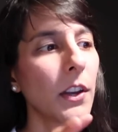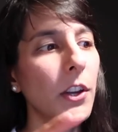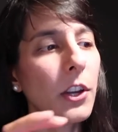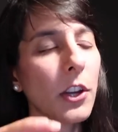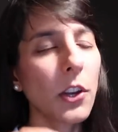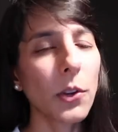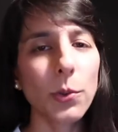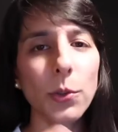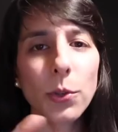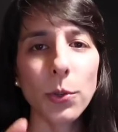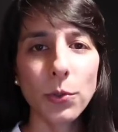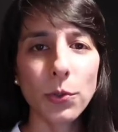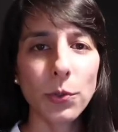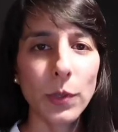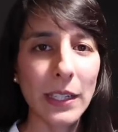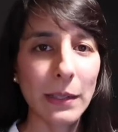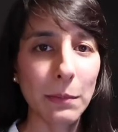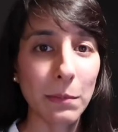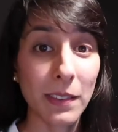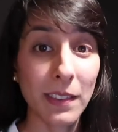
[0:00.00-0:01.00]
Note your
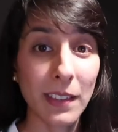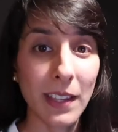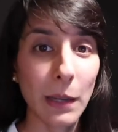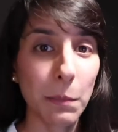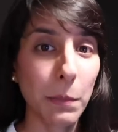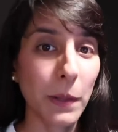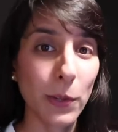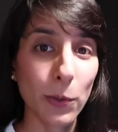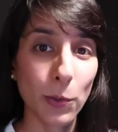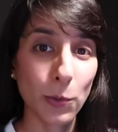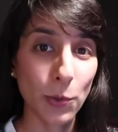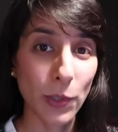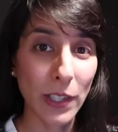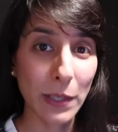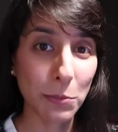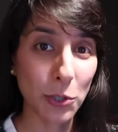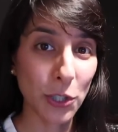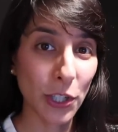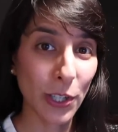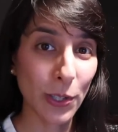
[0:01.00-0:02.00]
dreams. Keep a little
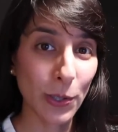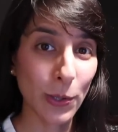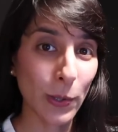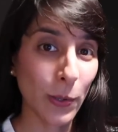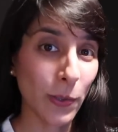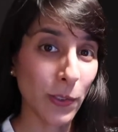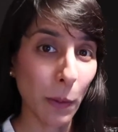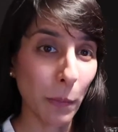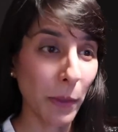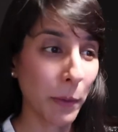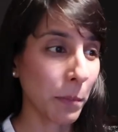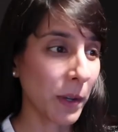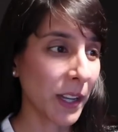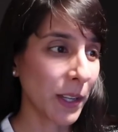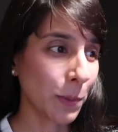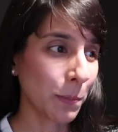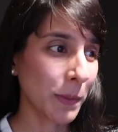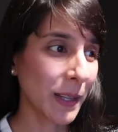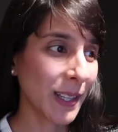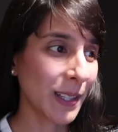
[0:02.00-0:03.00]
dream journal or something by
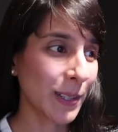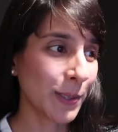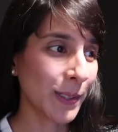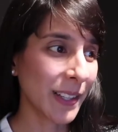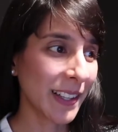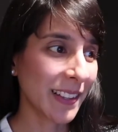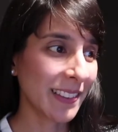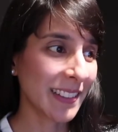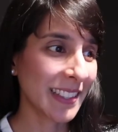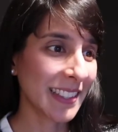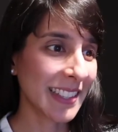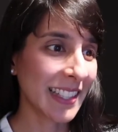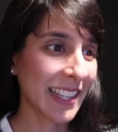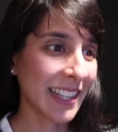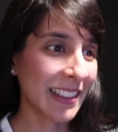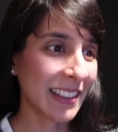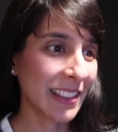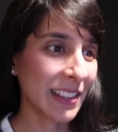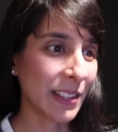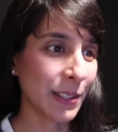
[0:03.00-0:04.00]
your bed around the
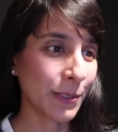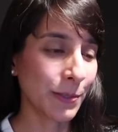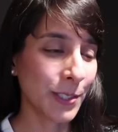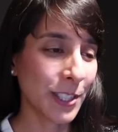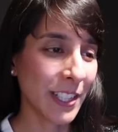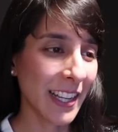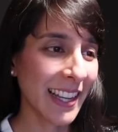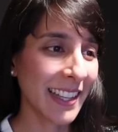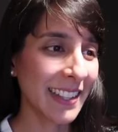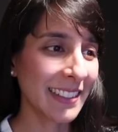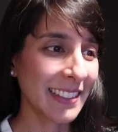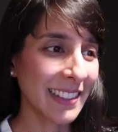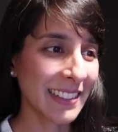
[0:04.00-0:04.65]
10th of Jan.